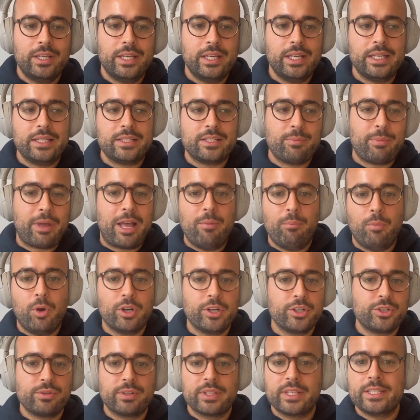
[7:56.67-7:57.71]
it's about
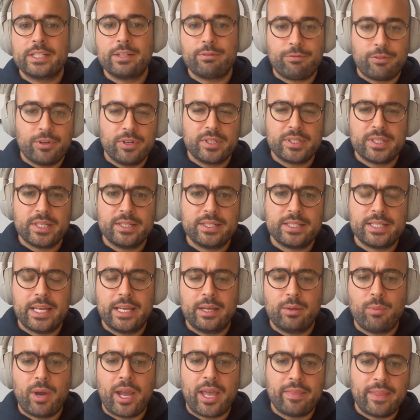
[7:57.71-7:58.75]
monitoring the difference and
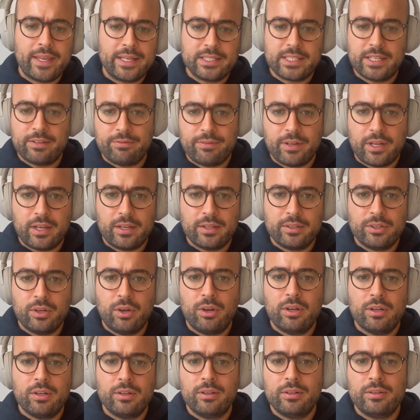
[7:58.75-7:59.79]
seeing where they differ, not